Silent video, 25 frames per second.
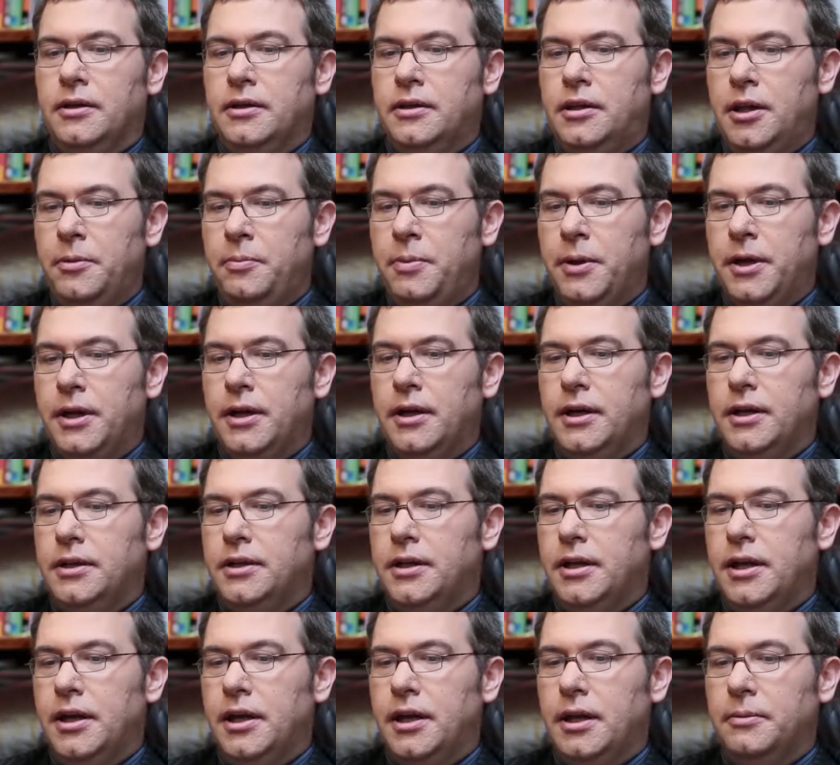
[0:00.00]
Typically,
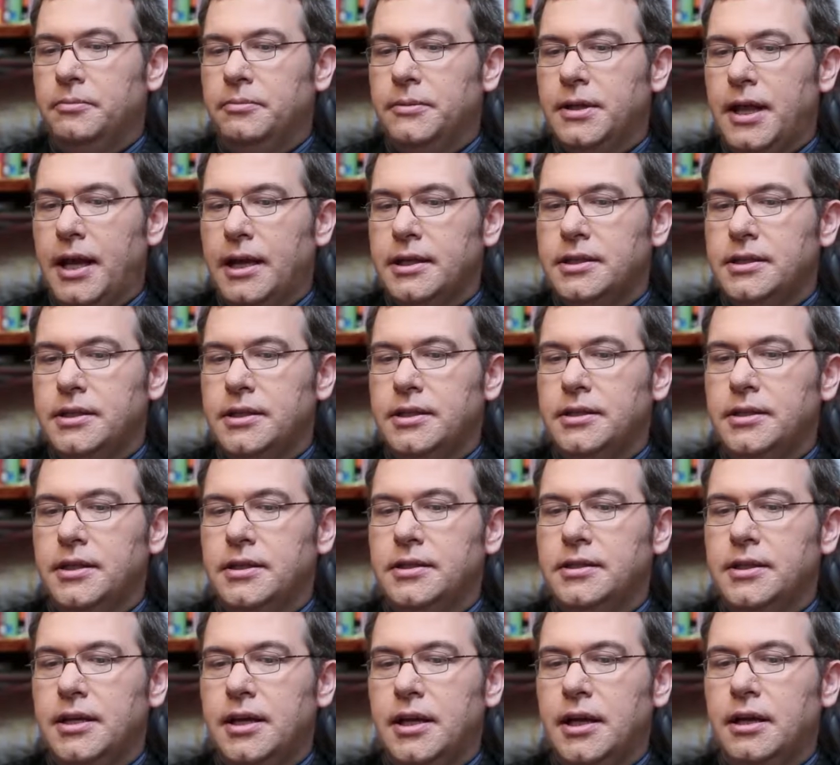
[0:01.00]
the income tax is the
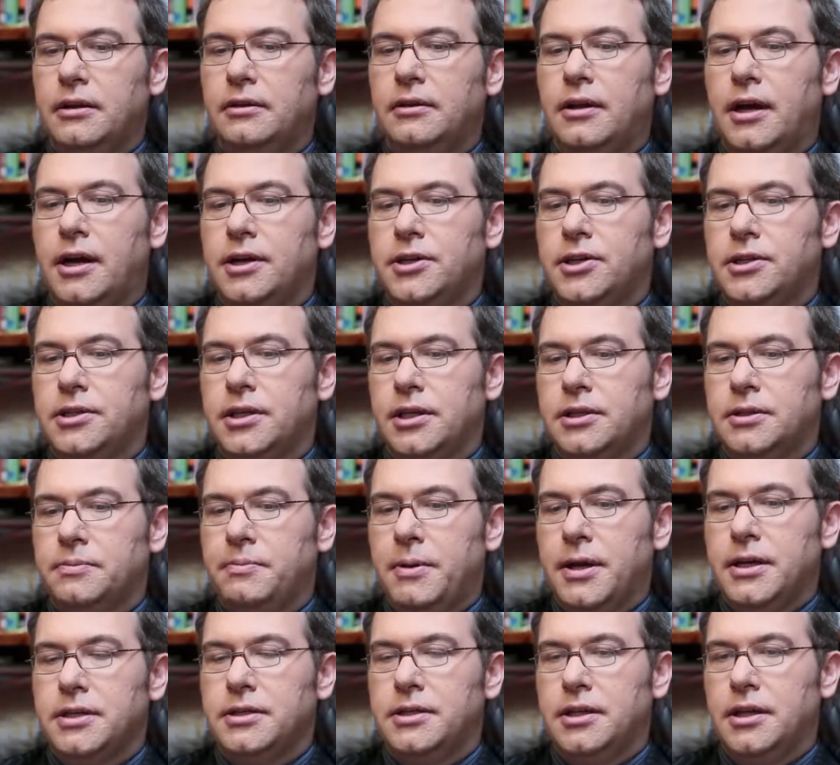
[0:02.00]
single largest
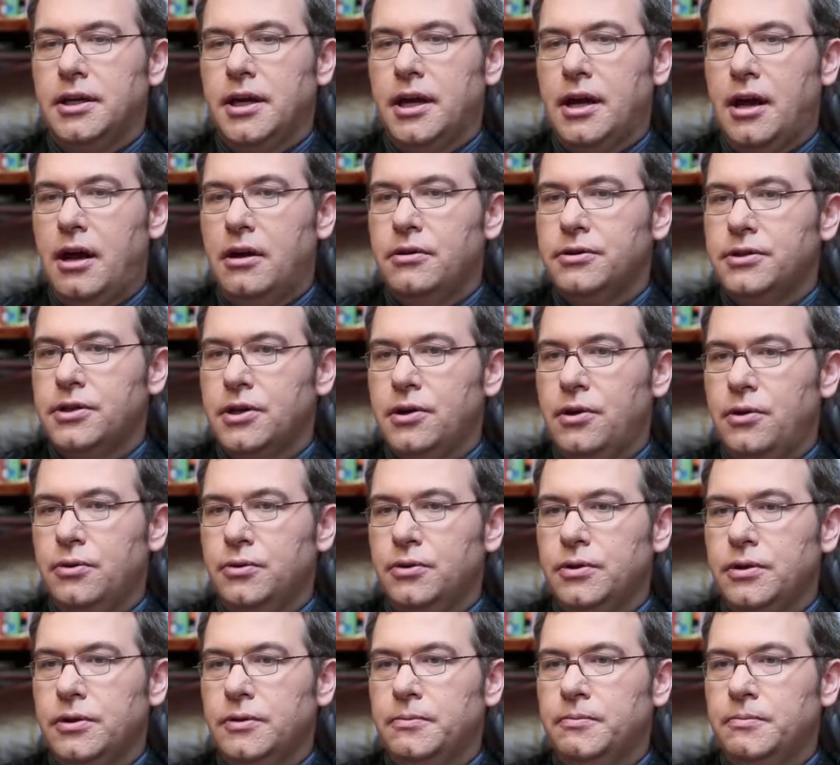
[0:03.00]
expense in a
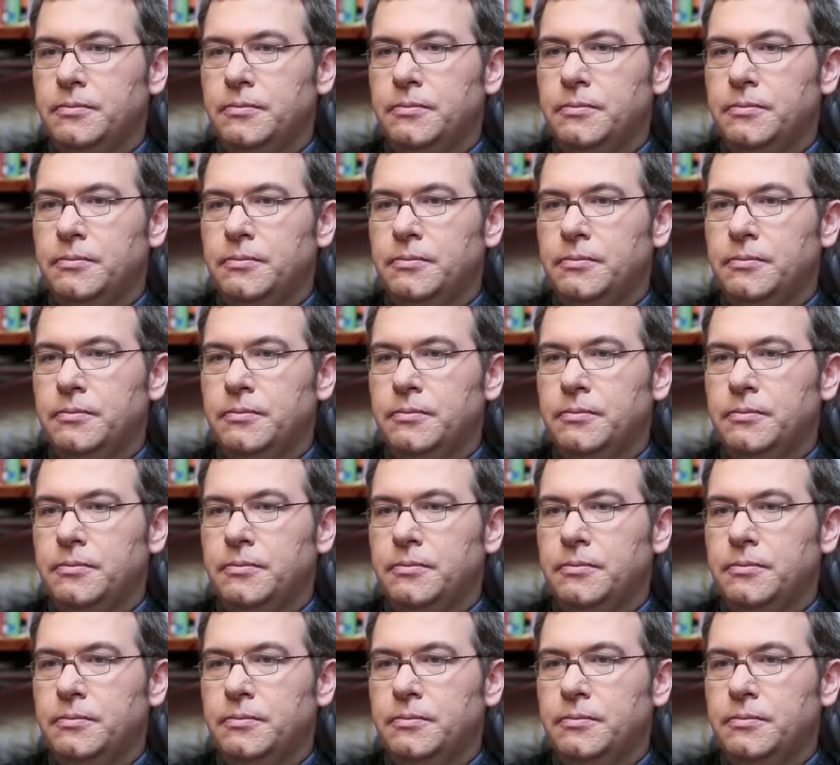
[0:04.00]
household,